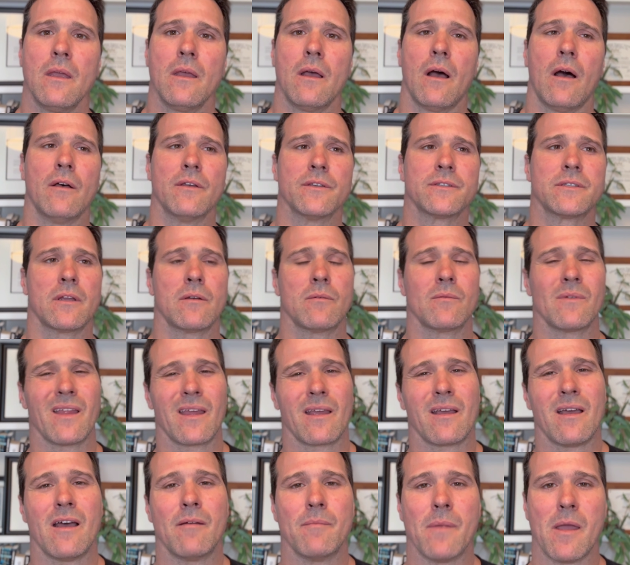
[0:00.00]
all of a sudden we're
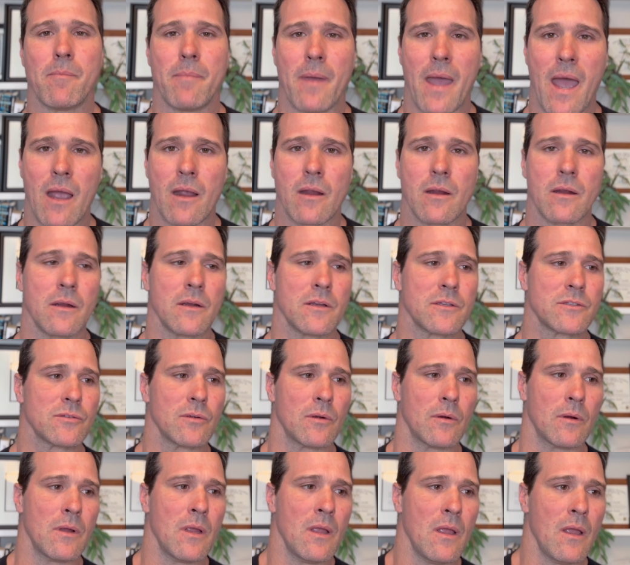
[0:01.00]
like, my back hurts
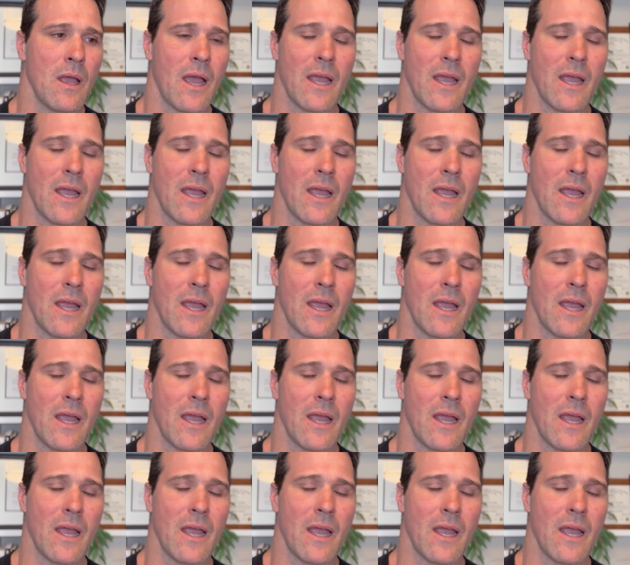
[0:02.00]
or